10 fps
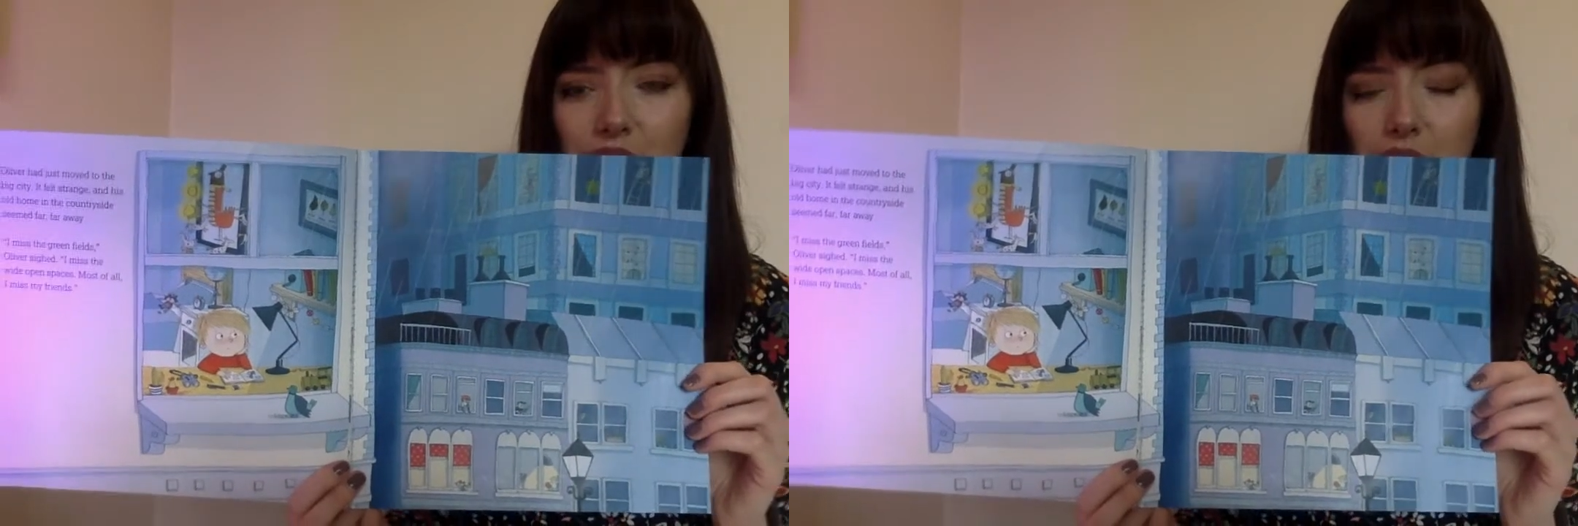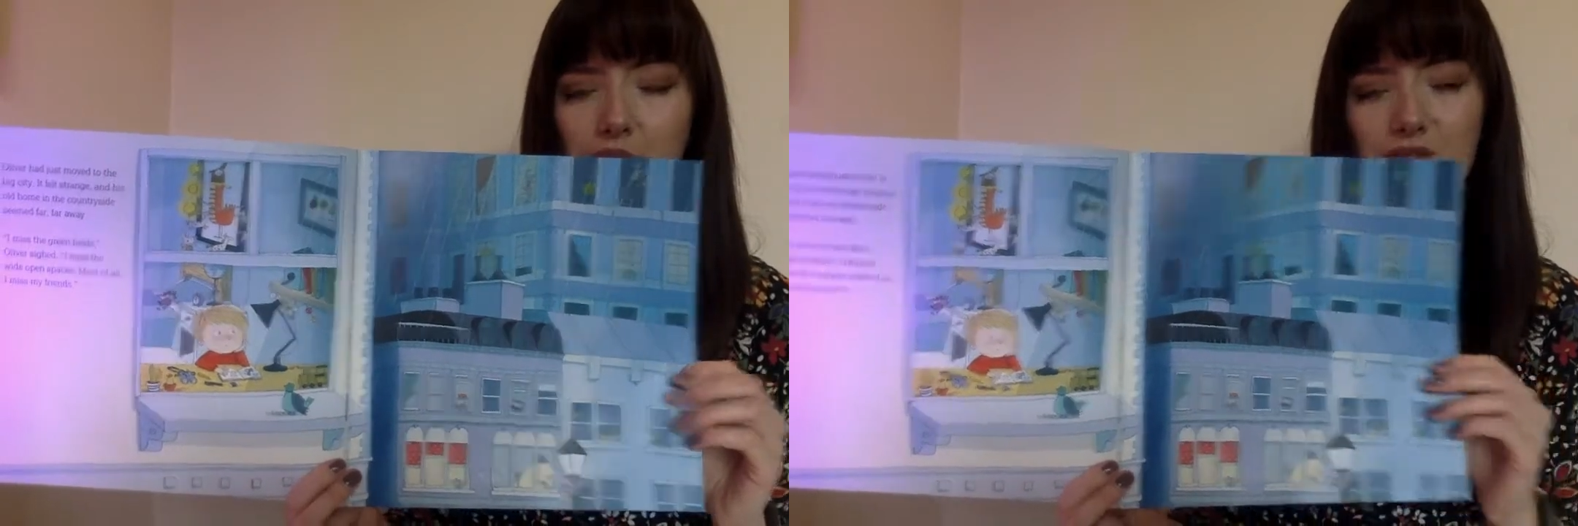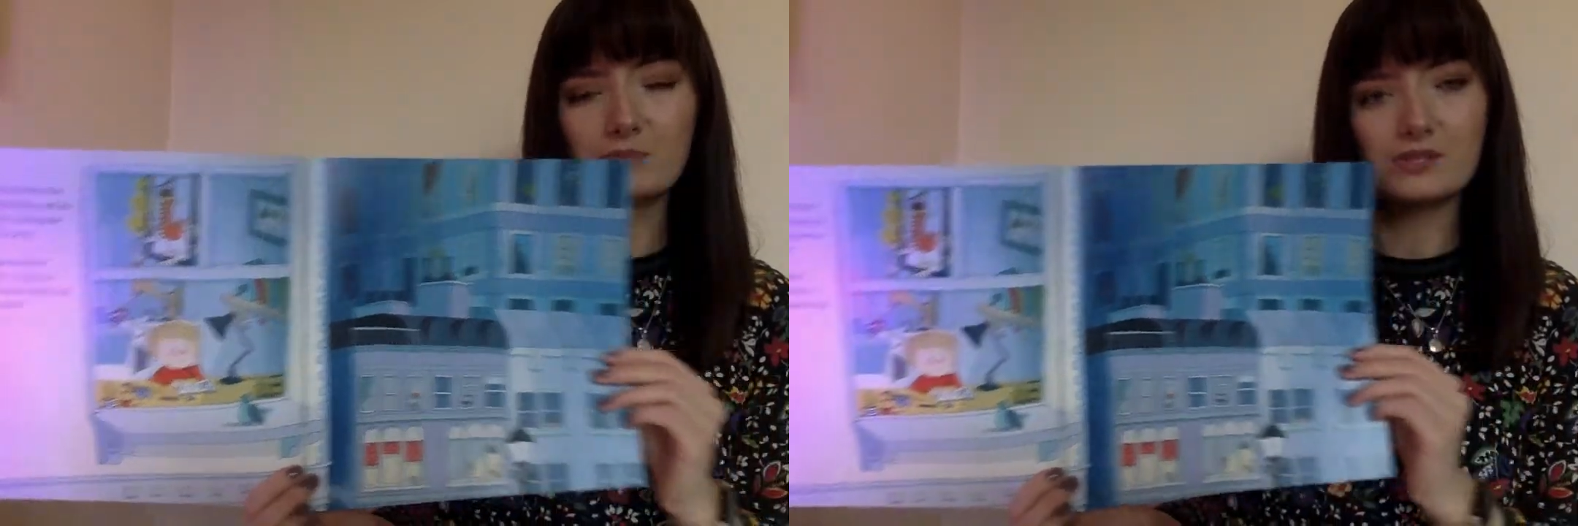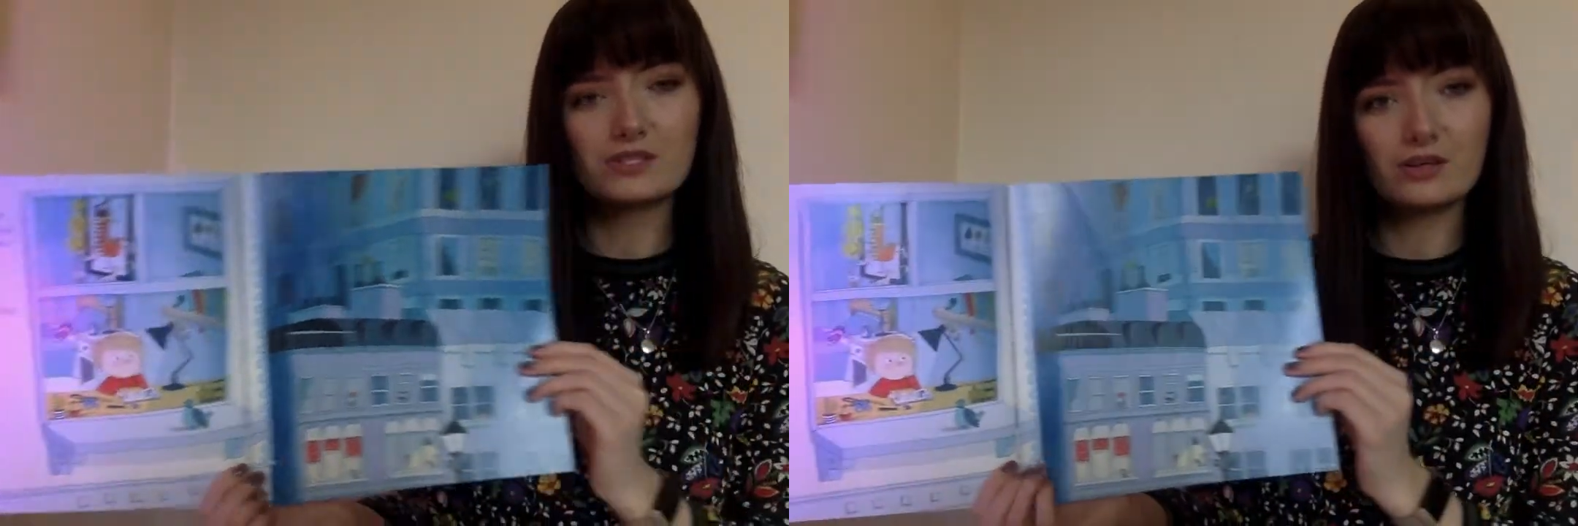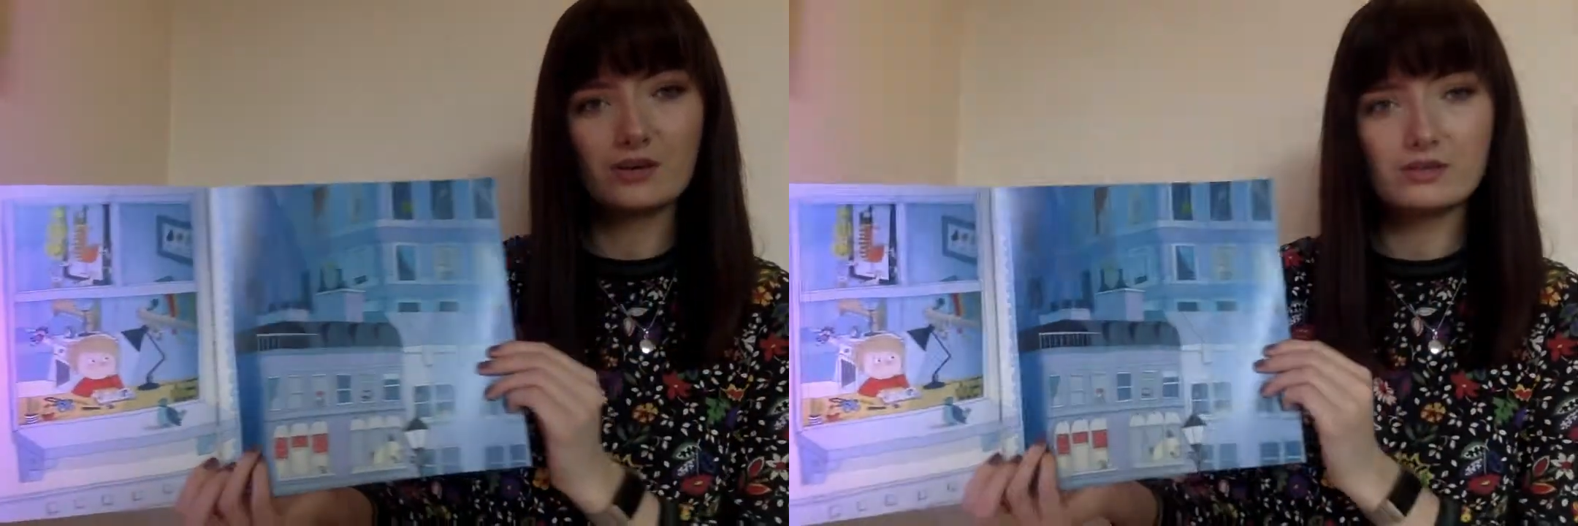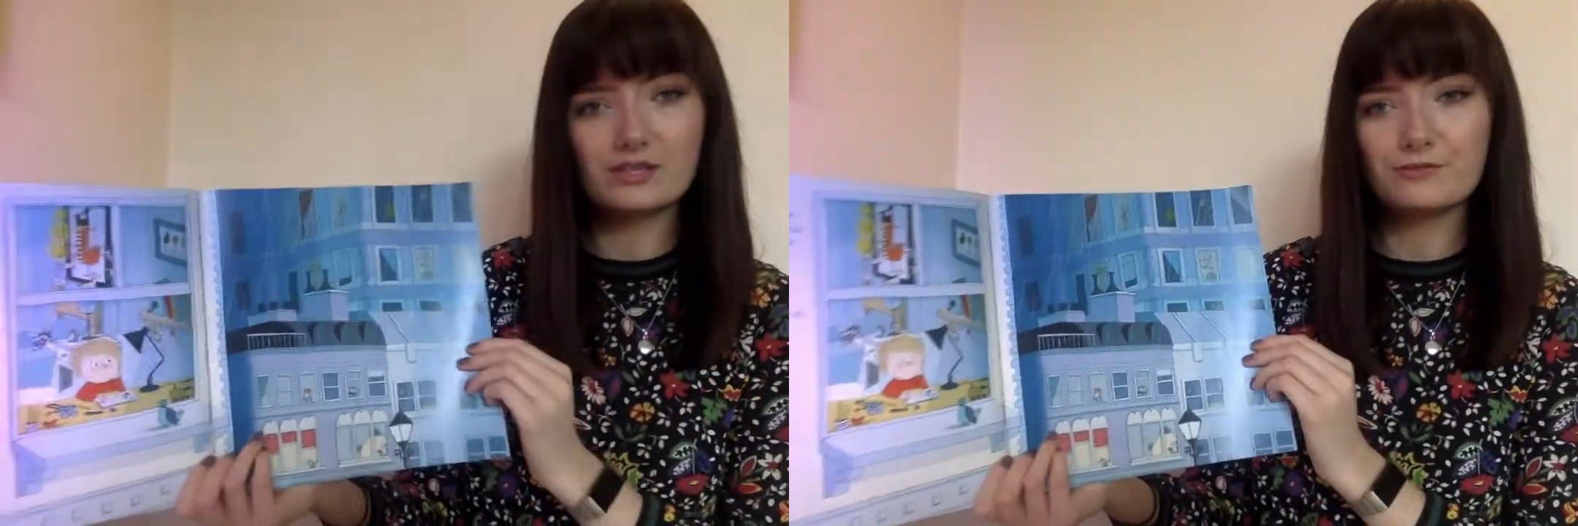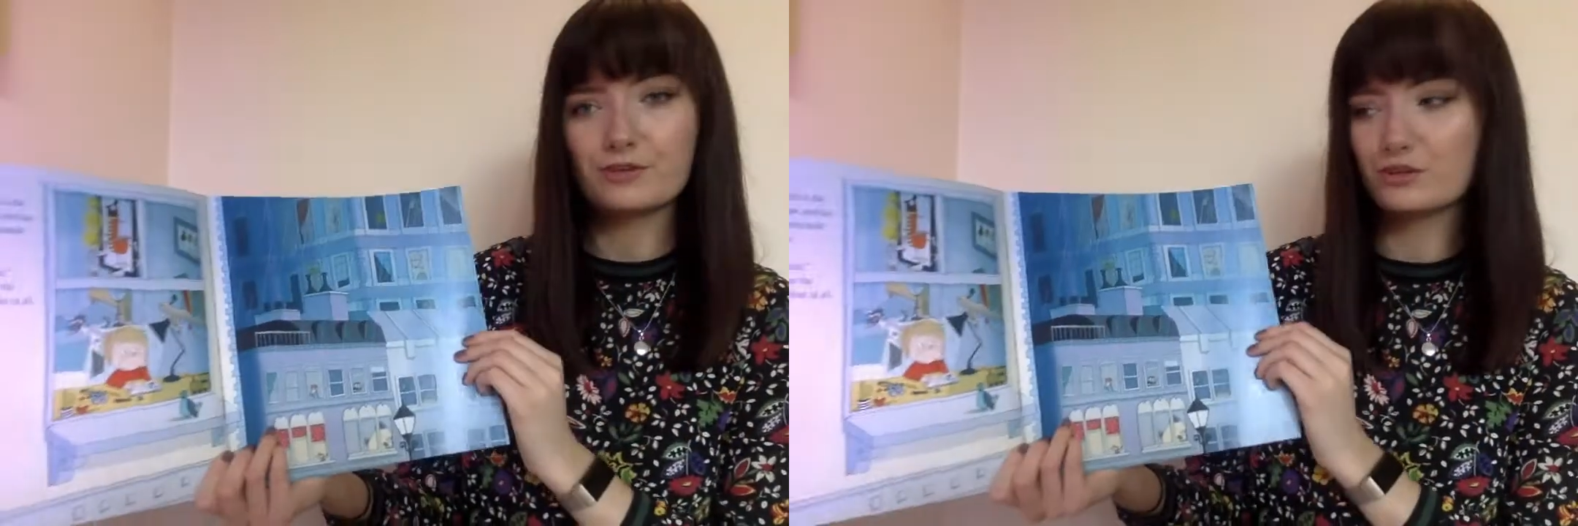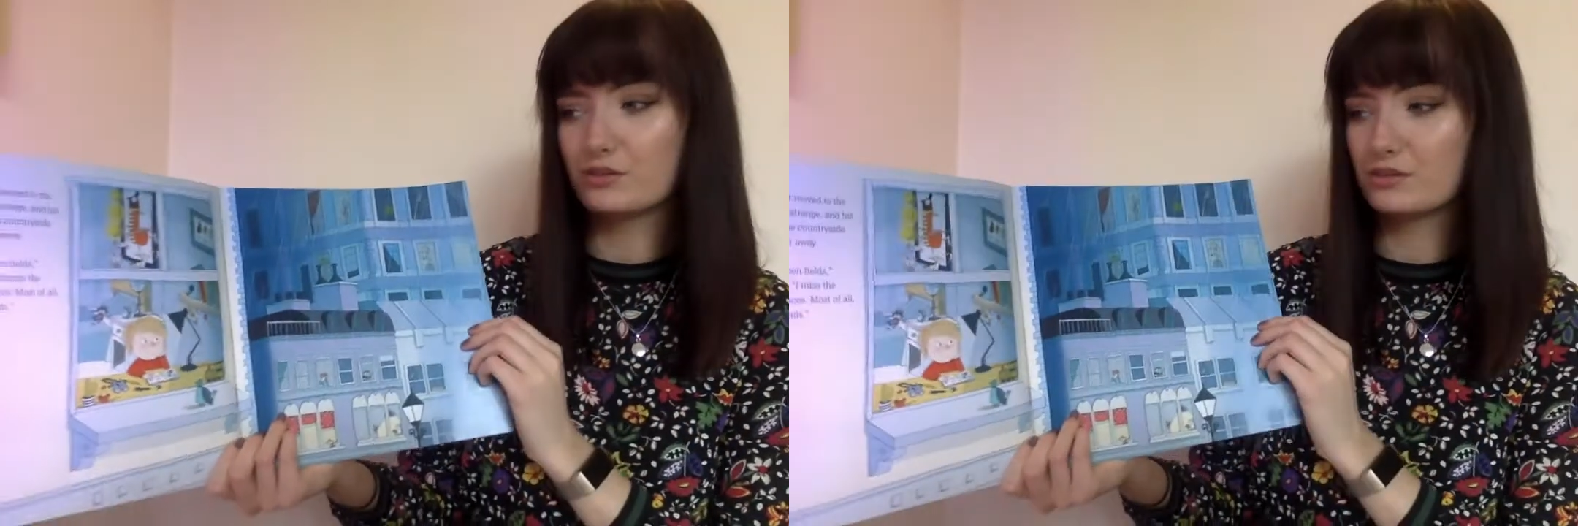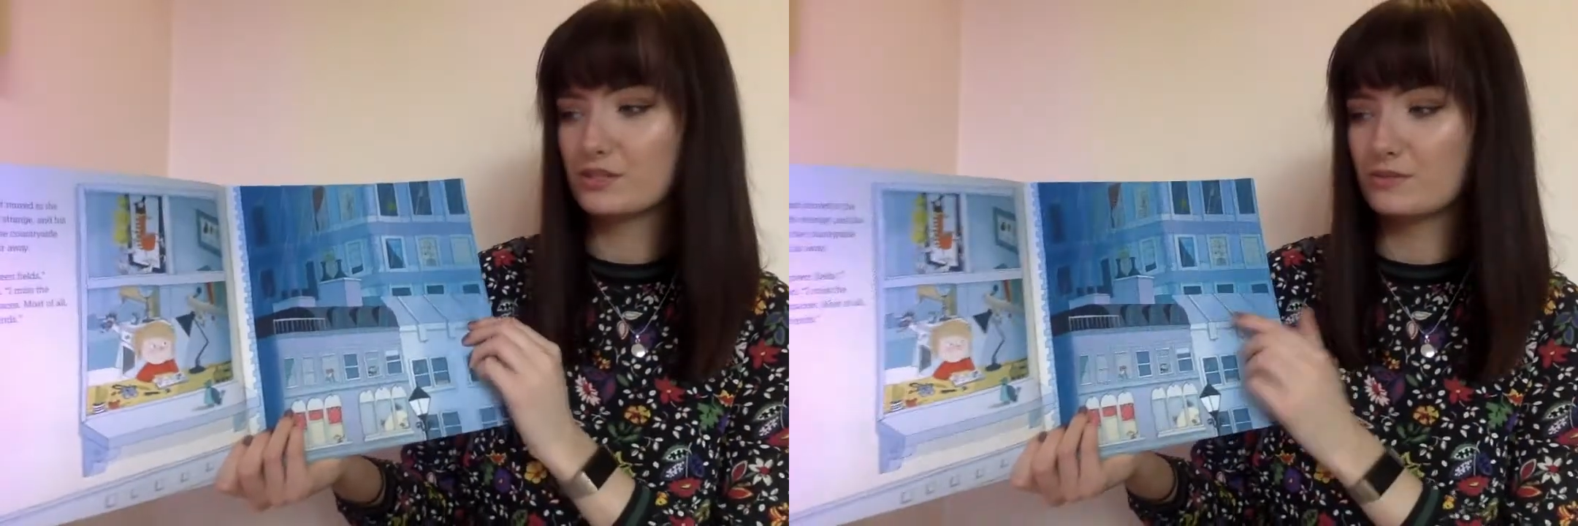Oh, it must be so difficult